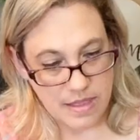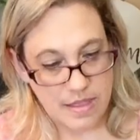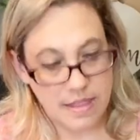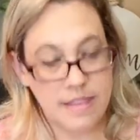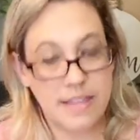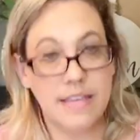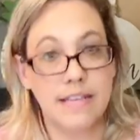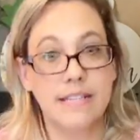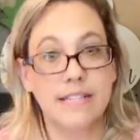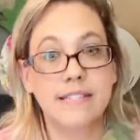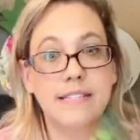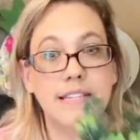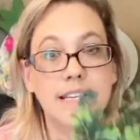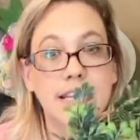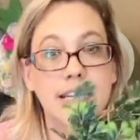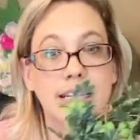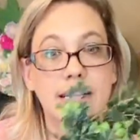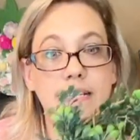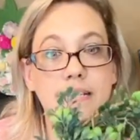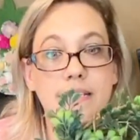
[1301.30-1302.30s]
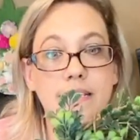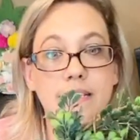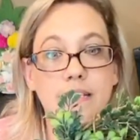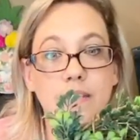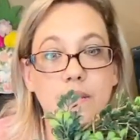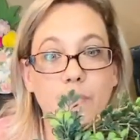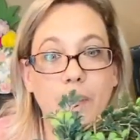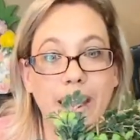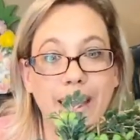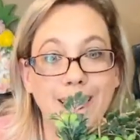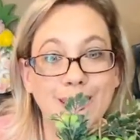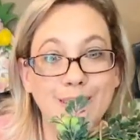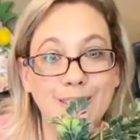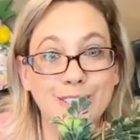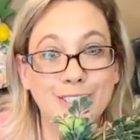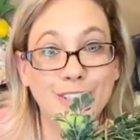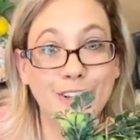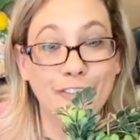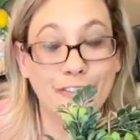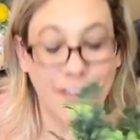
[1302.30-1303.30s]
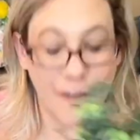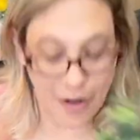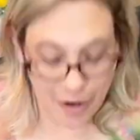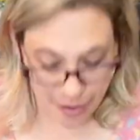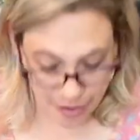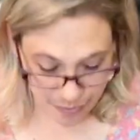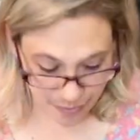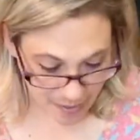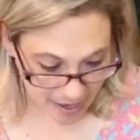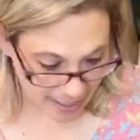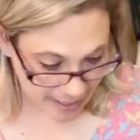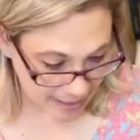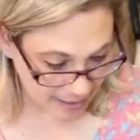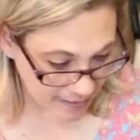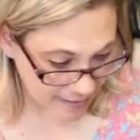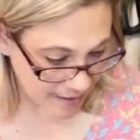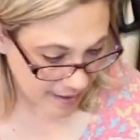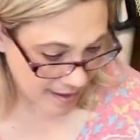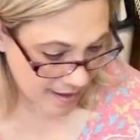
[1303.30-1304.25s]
this is the way it looks so far, right?